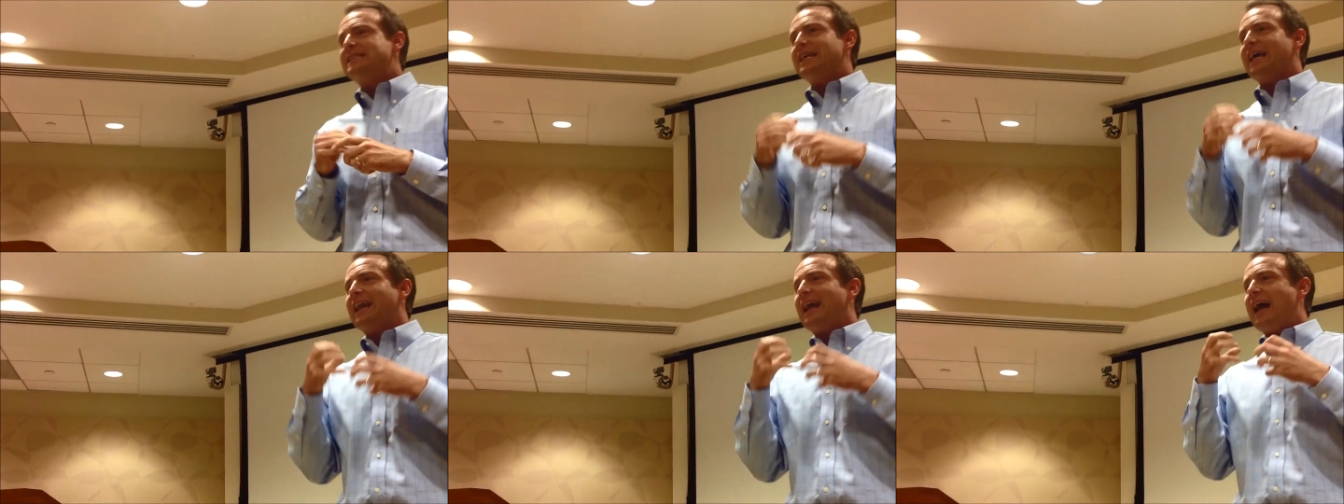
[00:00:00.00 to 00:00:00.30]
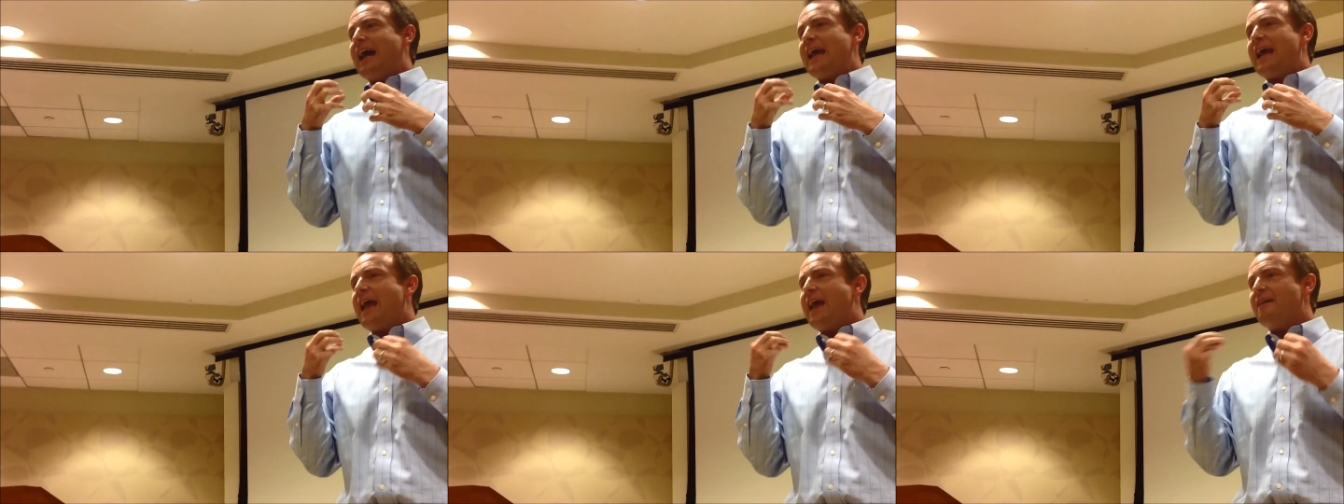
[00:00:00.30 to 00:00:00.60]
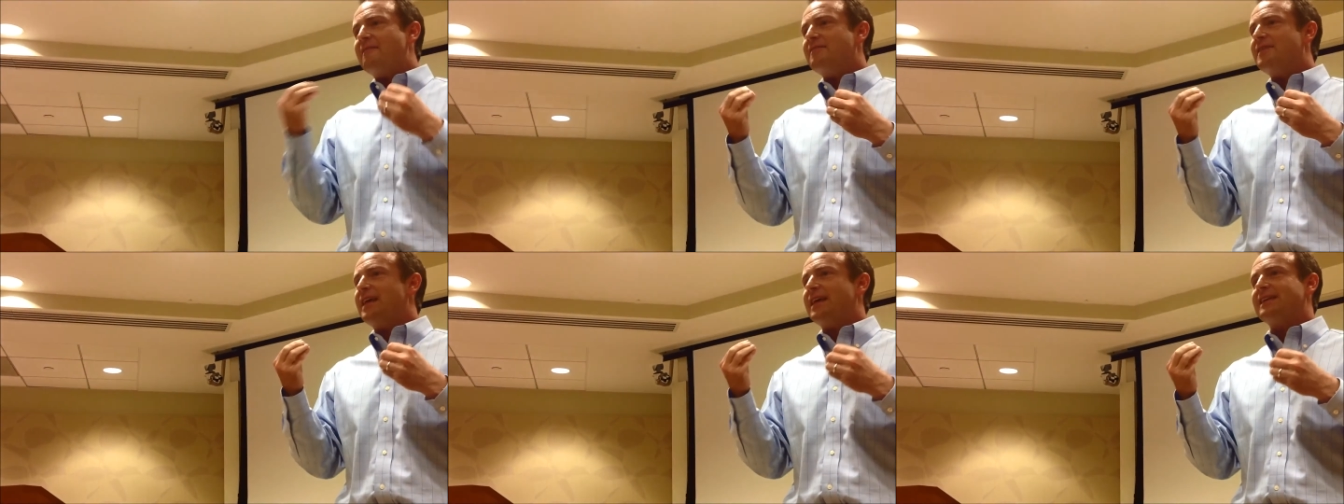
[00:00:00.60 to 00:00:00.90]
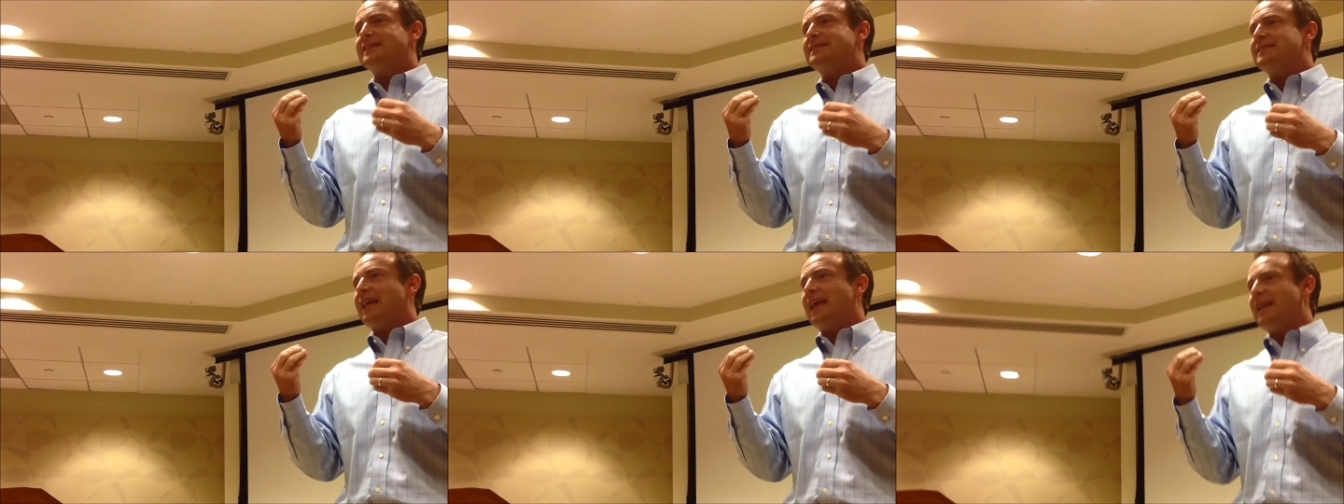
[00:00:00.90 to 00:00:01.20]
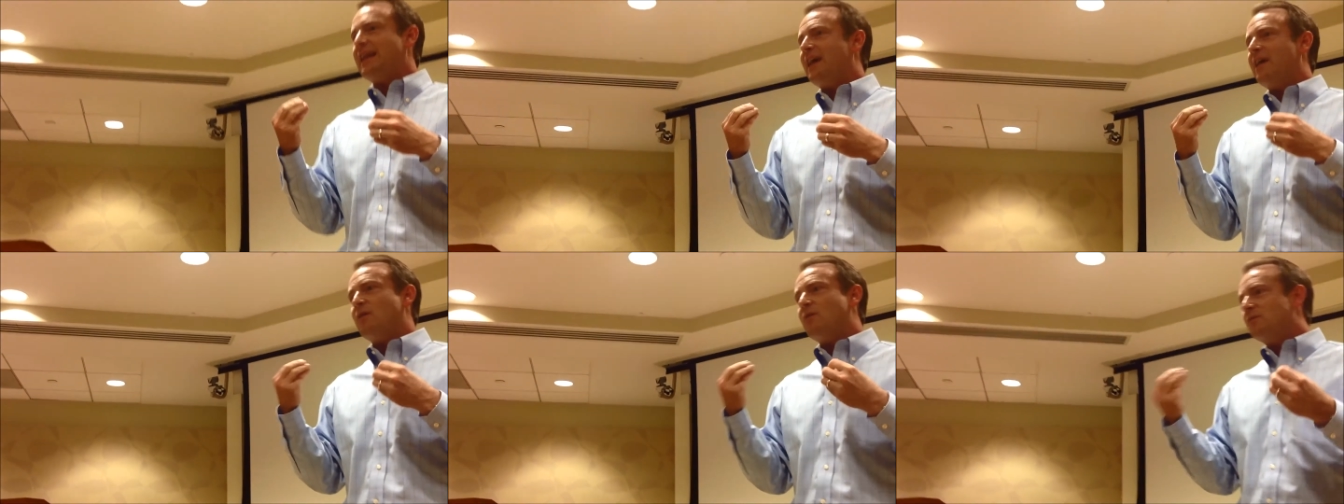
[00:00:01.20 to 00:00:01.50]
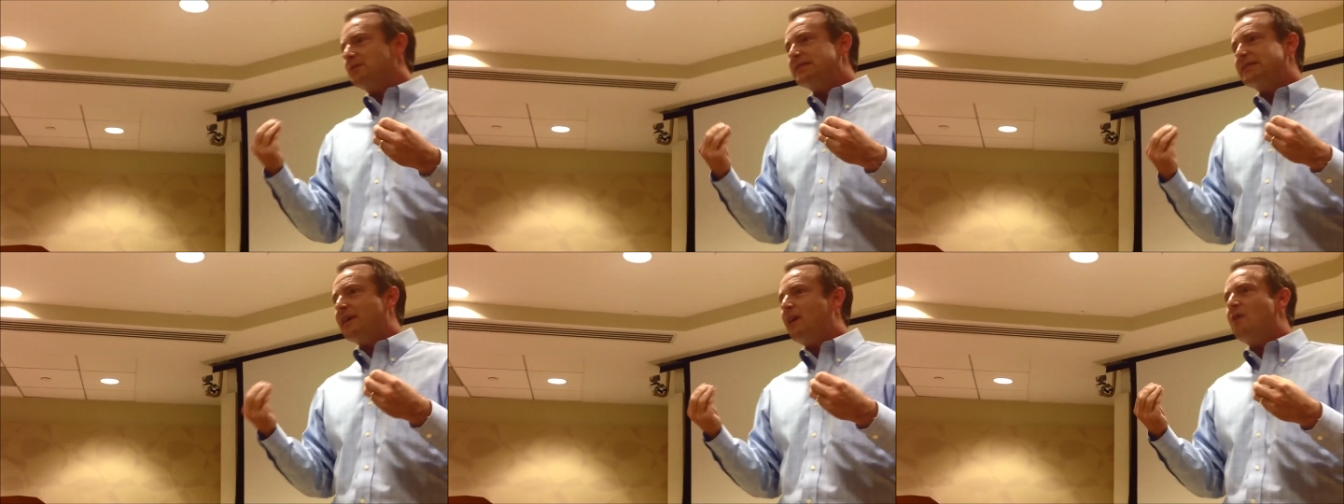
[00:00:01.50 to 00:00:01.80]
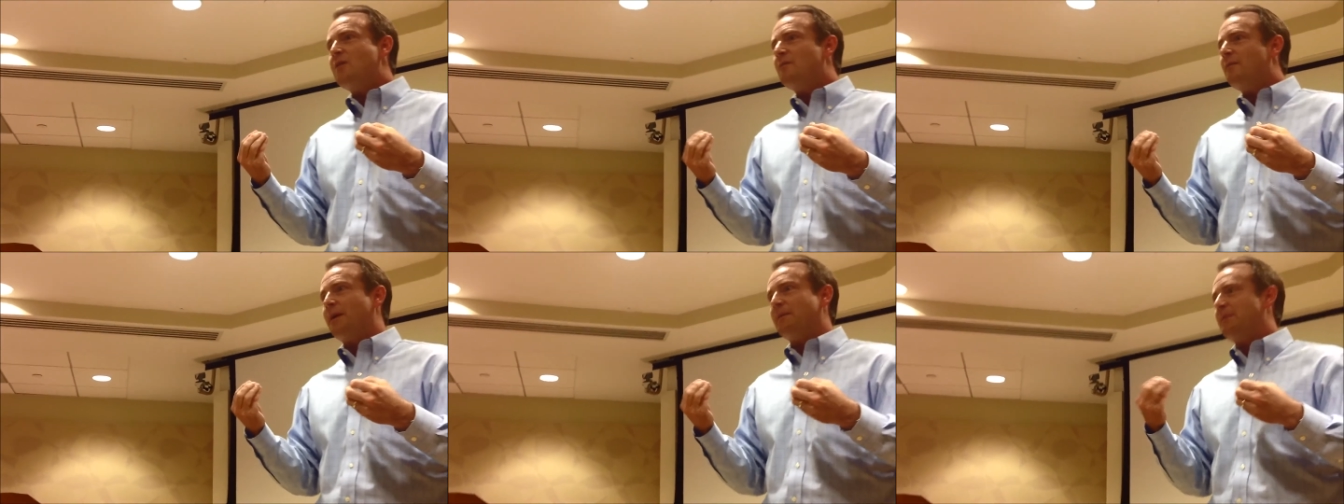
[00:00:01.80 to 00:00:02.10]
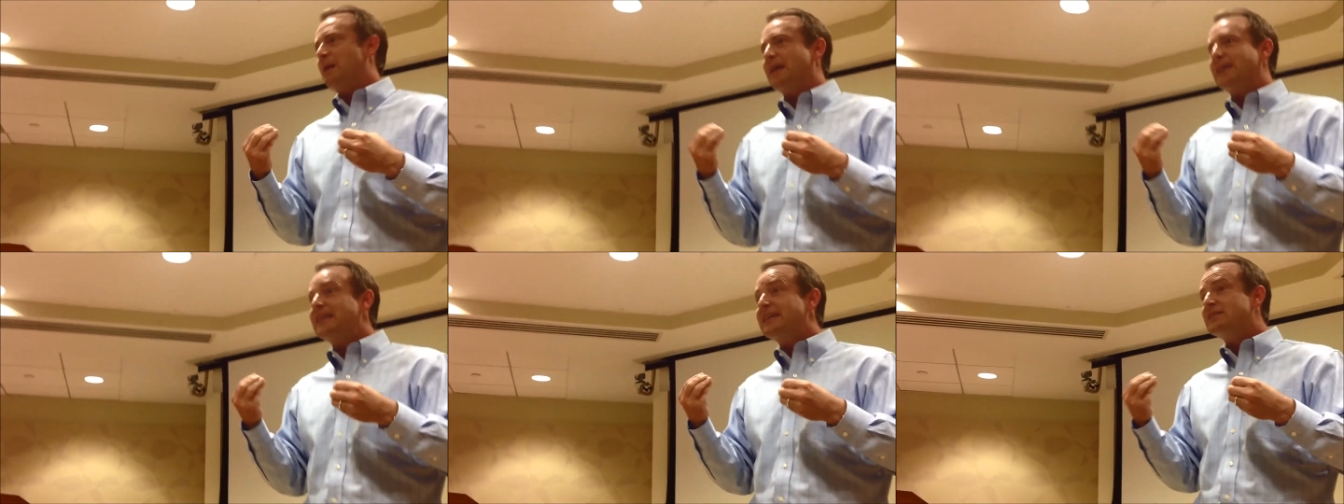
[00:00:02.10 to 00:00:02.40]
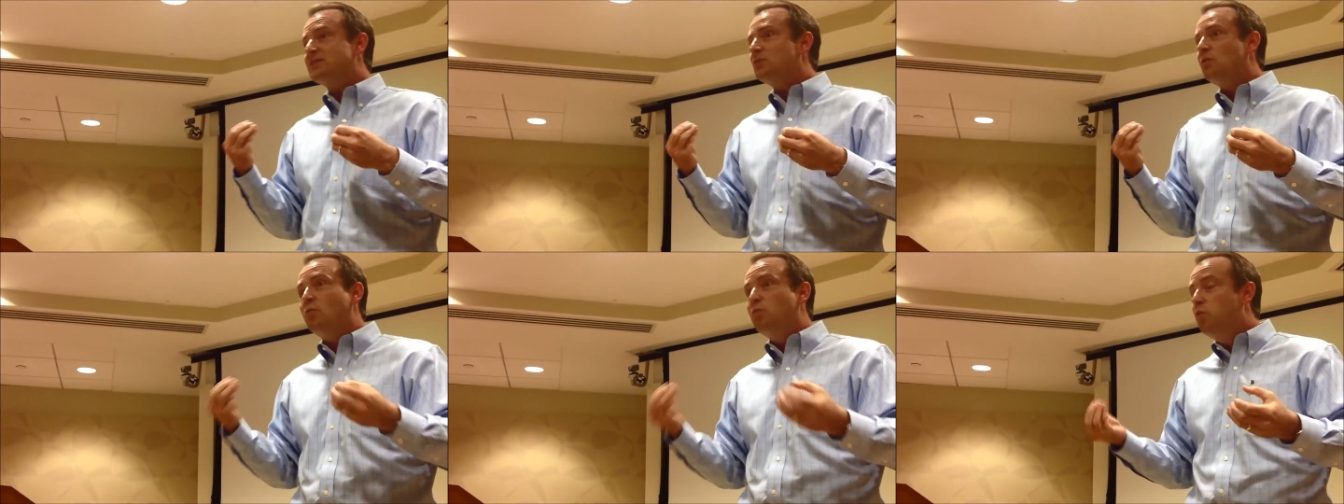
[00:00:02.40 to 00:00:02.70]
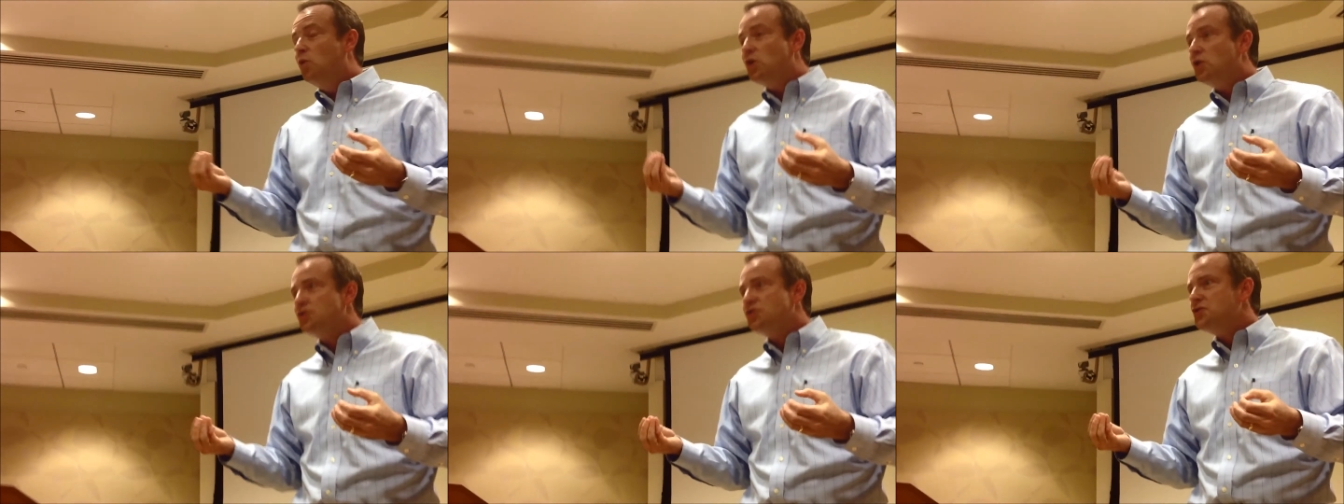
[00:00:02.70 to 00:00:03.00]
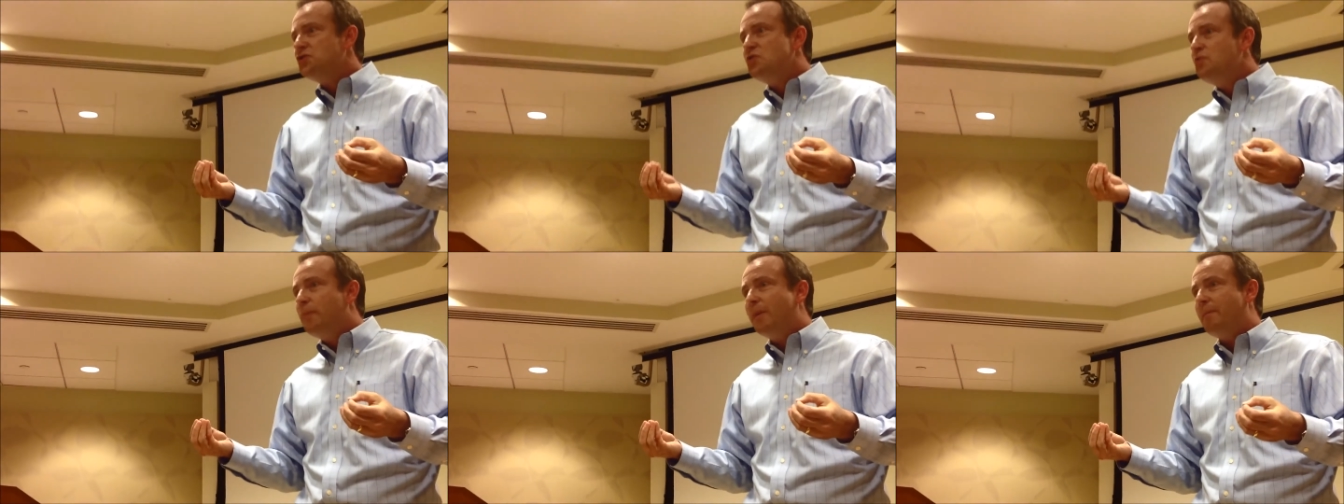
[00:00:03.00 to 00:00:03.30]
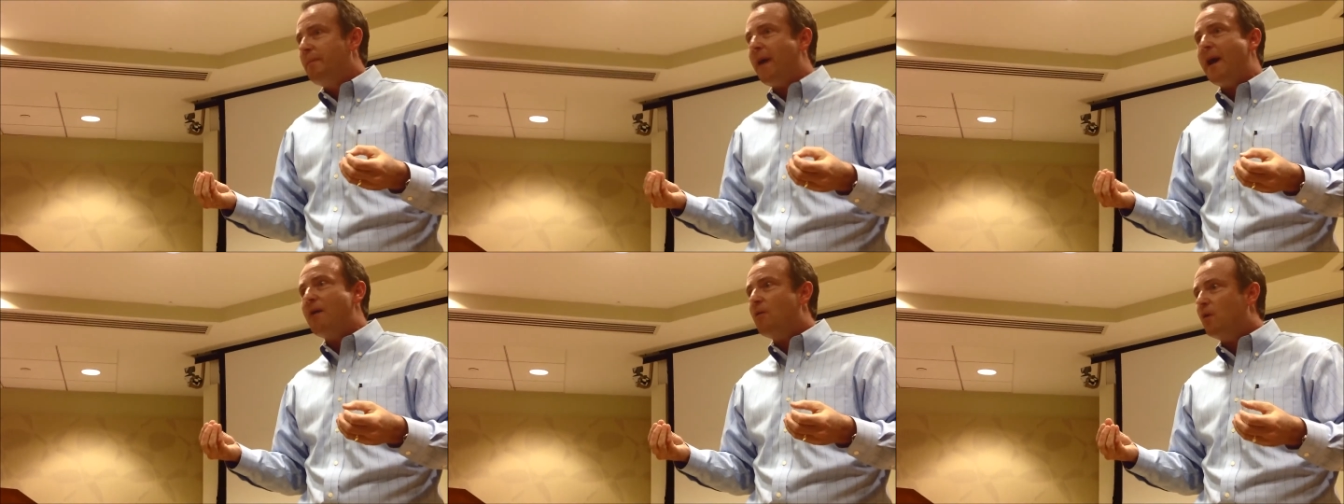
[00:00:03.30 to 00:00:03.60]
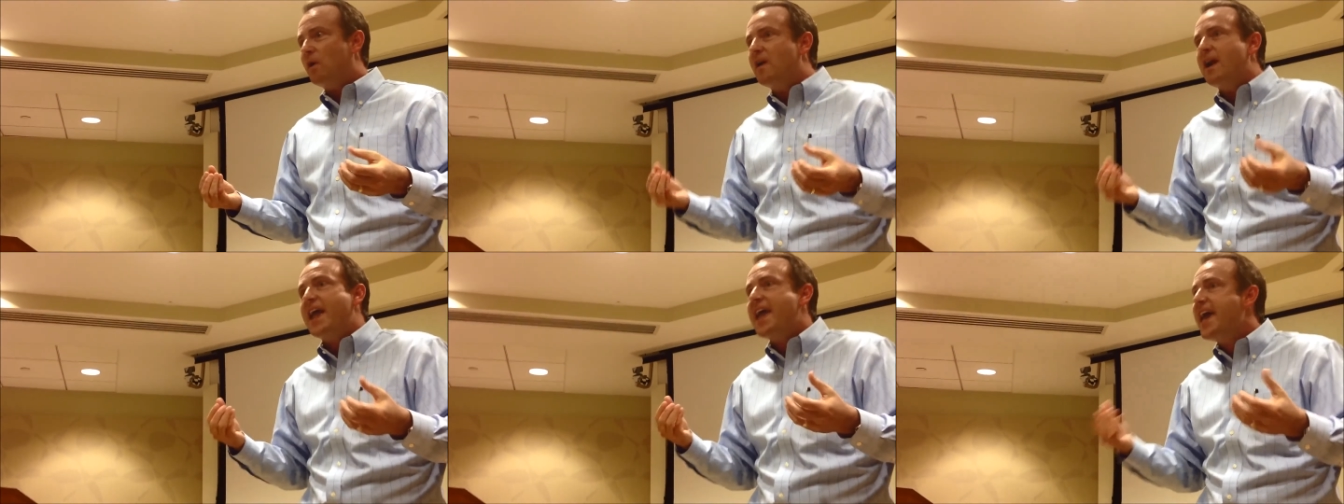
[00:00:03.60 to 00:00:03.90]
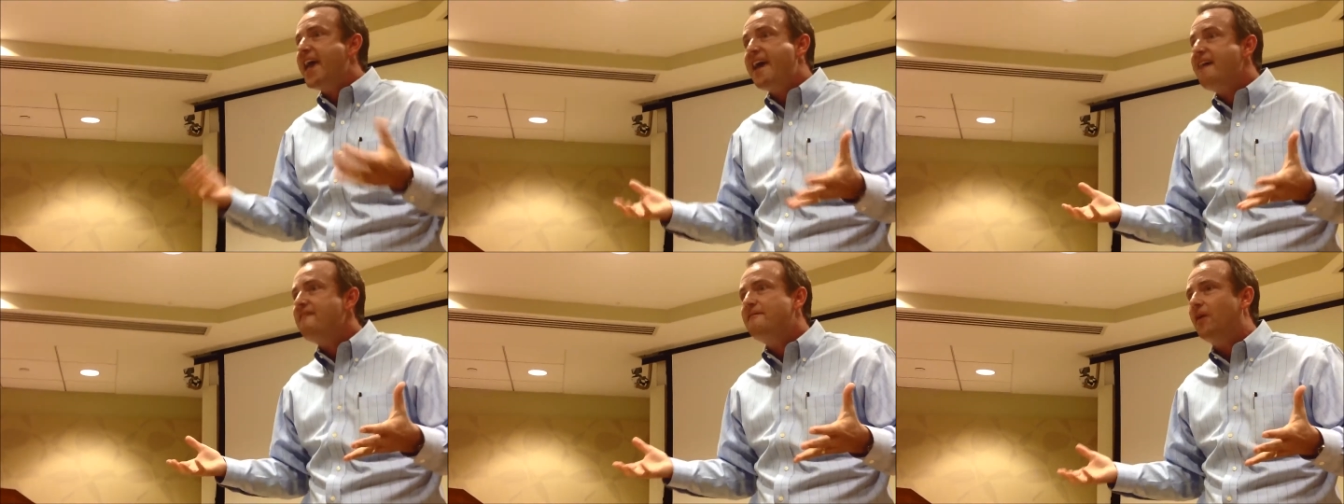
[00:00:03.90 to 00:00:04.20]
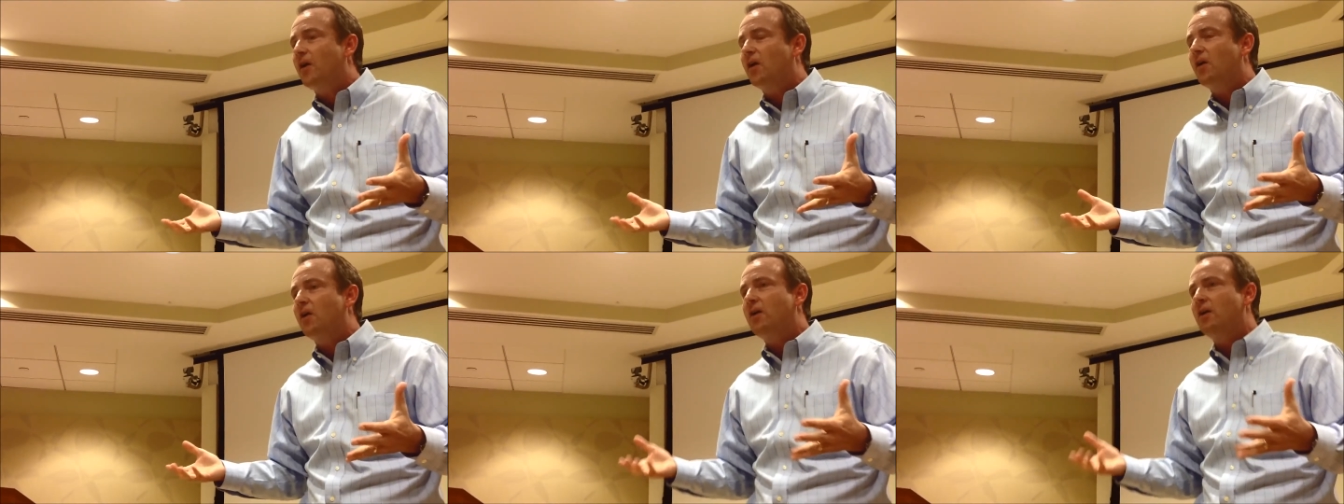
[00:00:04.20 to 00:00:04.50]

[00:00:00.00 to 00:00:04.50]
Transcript: that I have this, and I always tell them, I'm like, it's the worst superpower ever,